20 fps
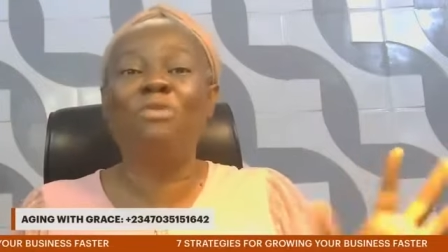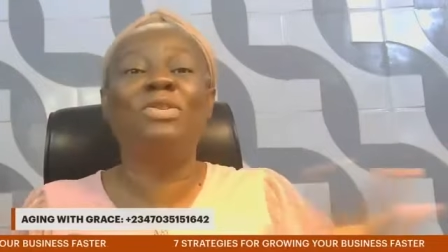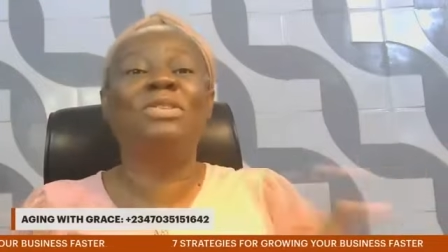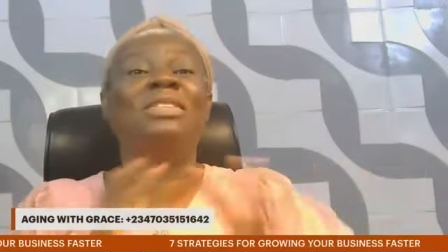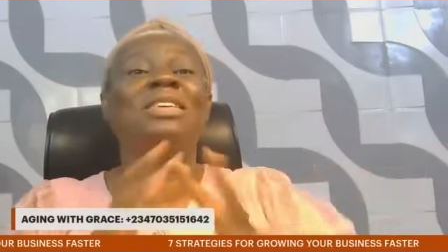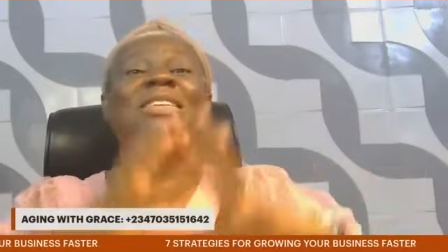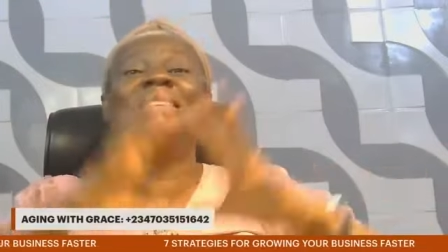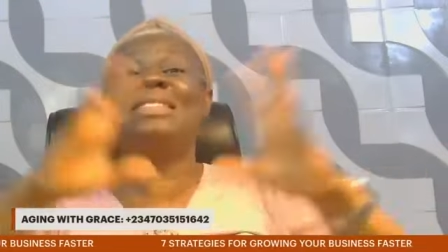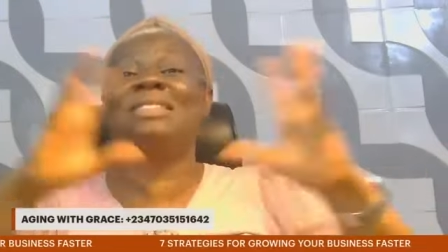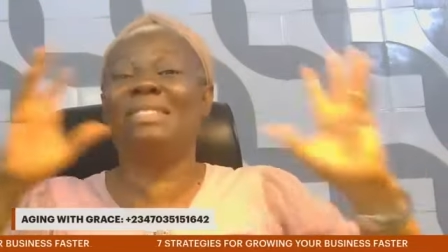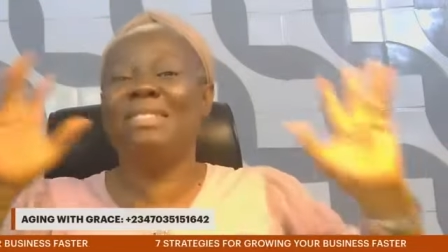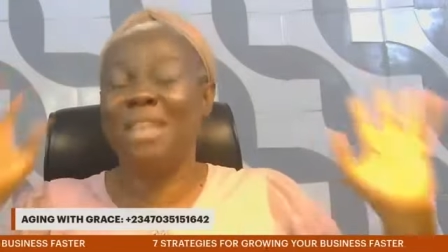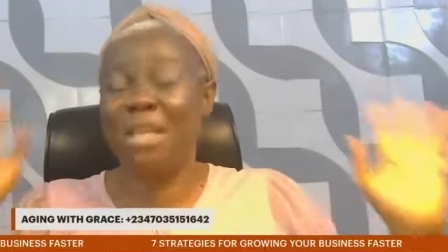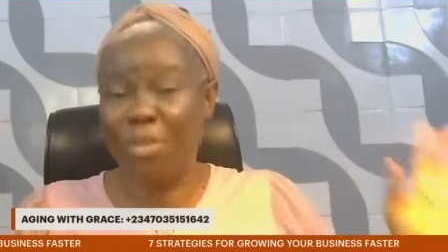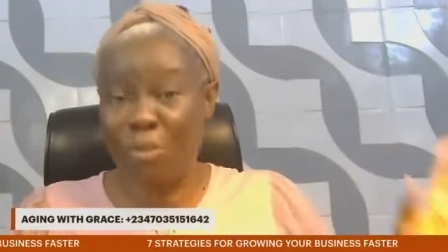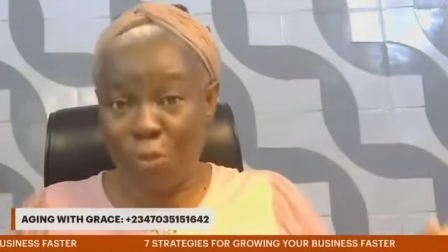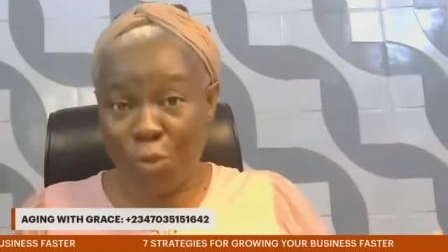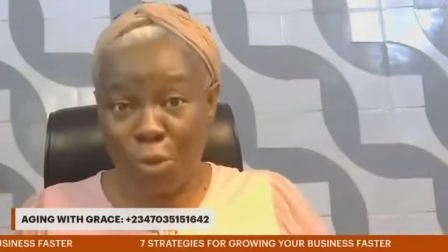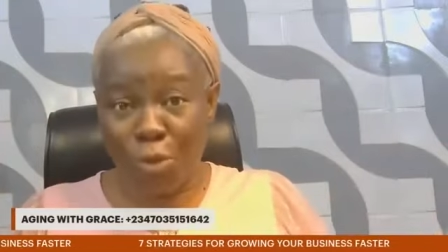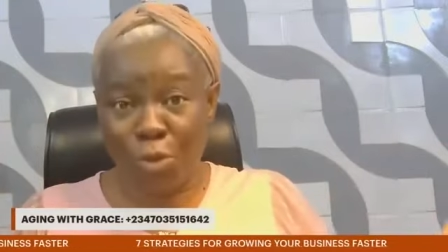Everything is
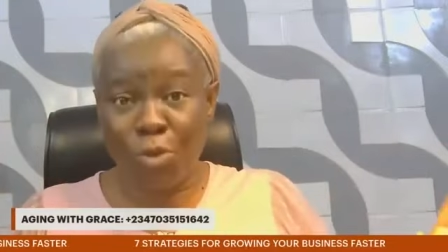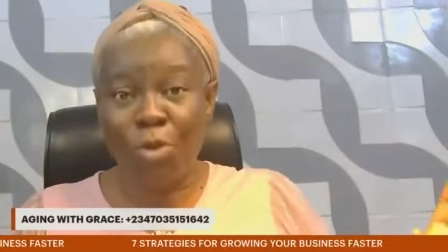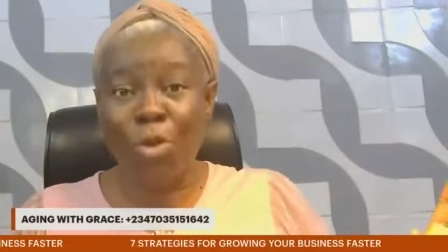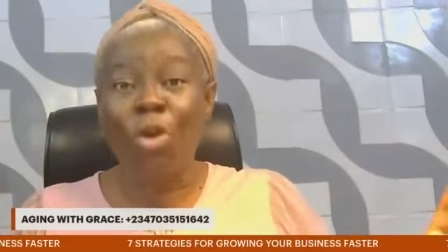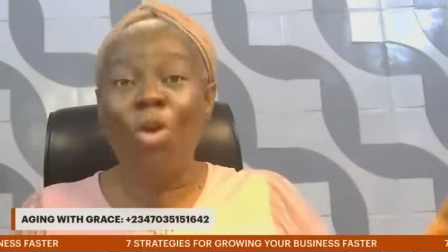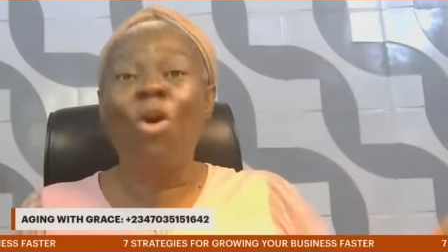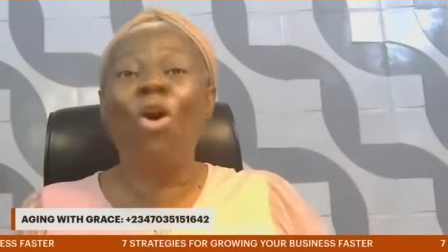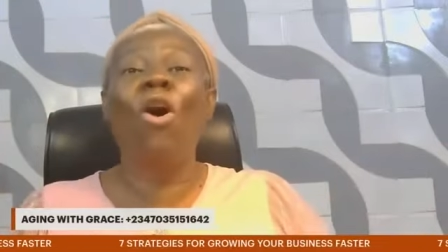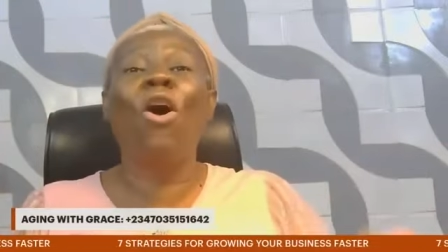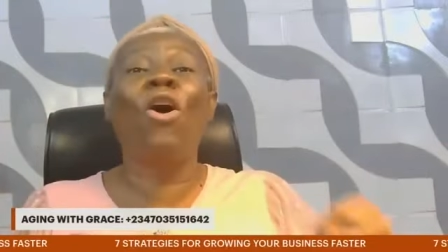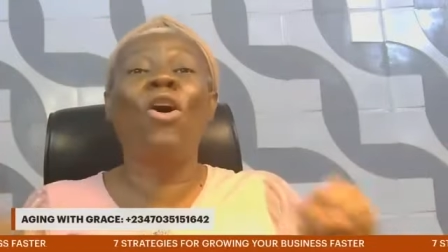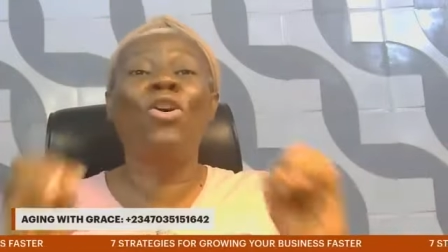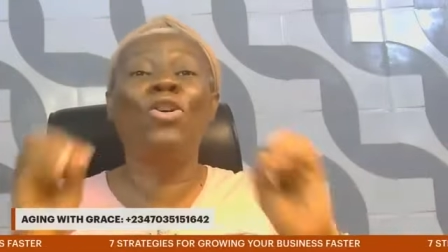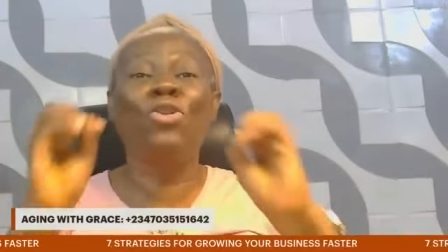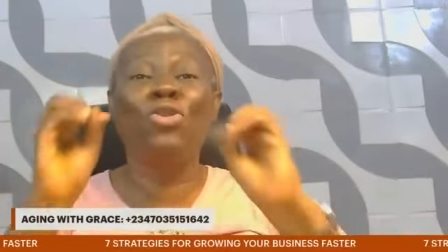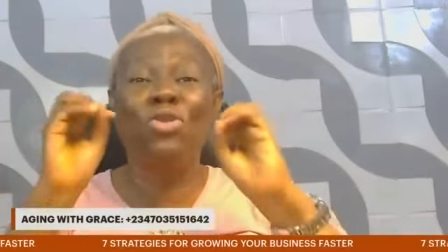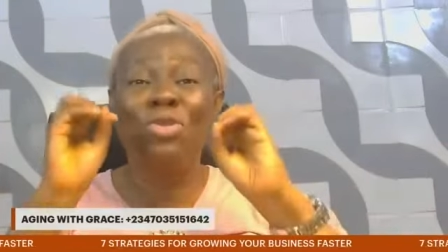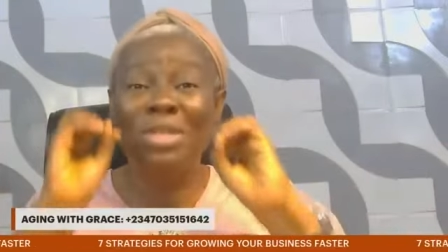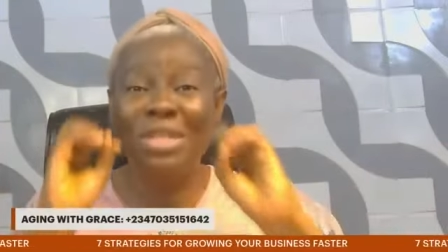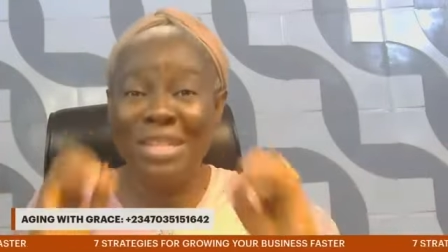set for you. All
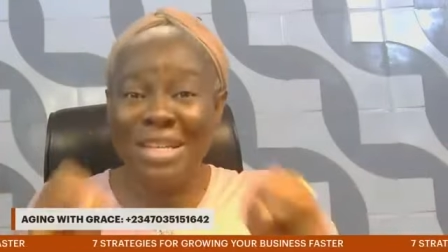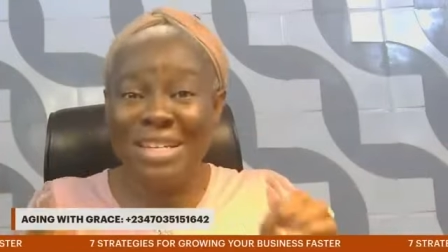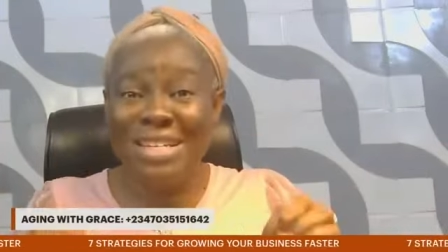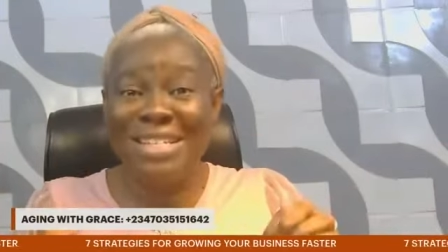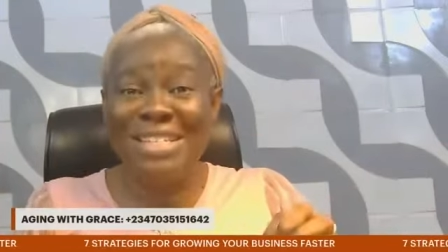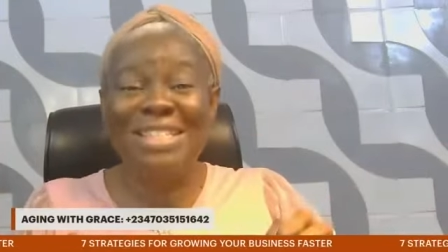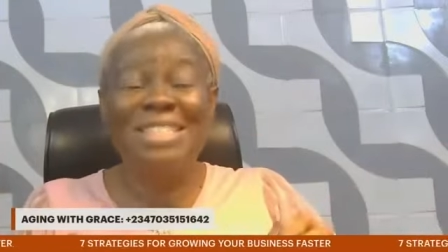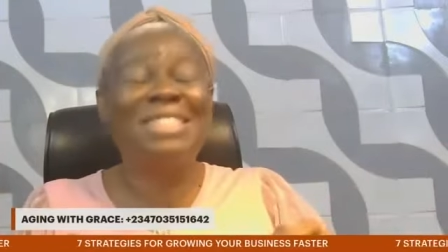you need